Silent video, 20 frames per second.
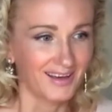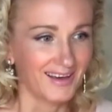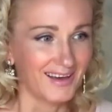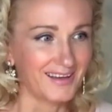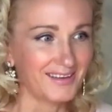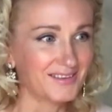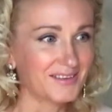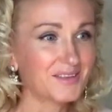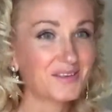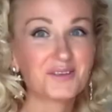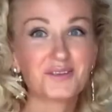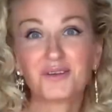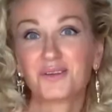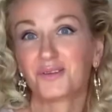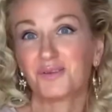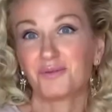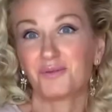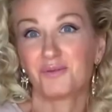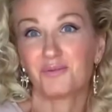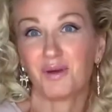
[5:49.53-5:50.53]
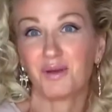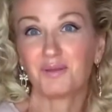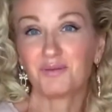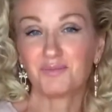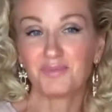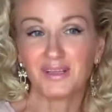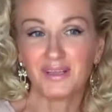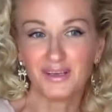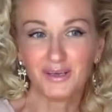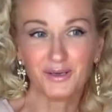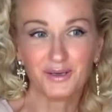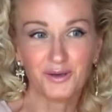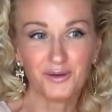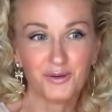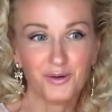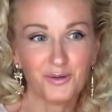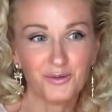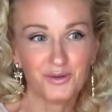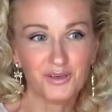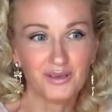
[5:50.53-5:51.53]
And this is also reminds me, like, you
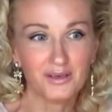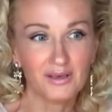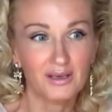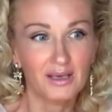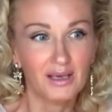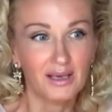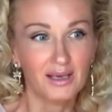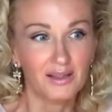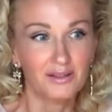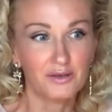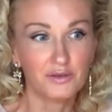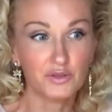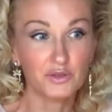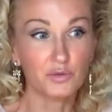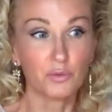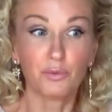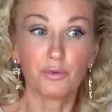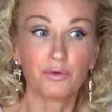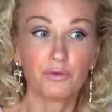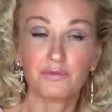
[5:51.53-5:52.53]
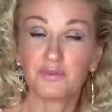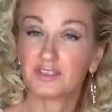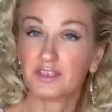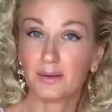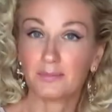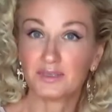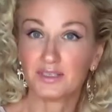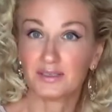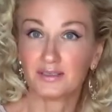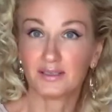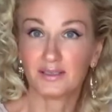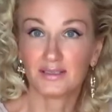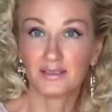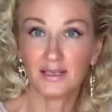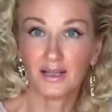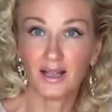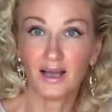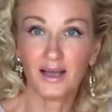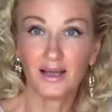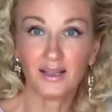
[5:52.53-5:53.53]
know, the story of Samson and
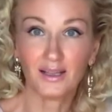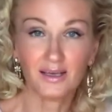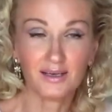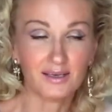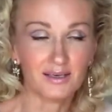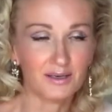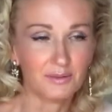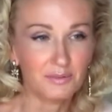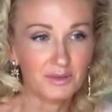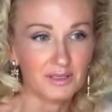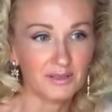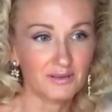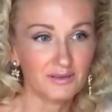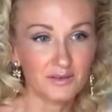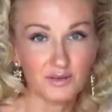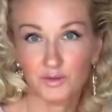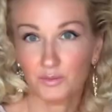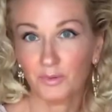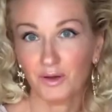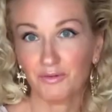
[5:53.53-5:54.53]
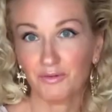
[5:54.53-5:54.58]
Delilah. I mean, this is my